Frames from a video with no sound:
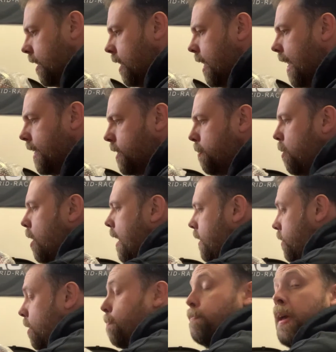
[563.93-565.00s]

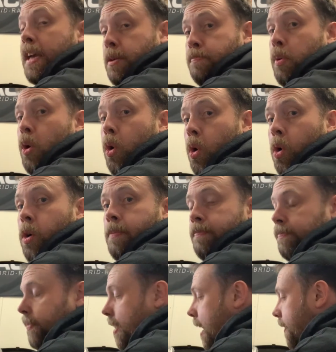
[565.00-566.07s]
It's a big ball,
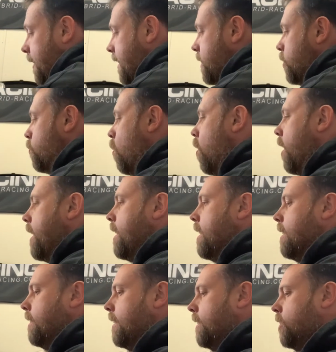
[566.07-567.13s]
and this is why
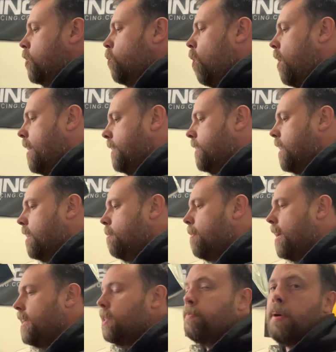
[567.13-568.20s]
it's going to
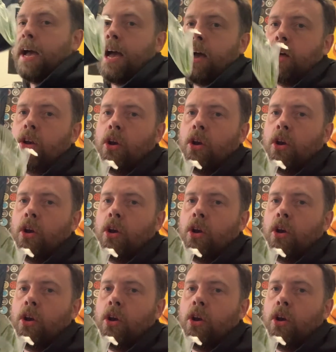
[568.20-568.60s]
make the power.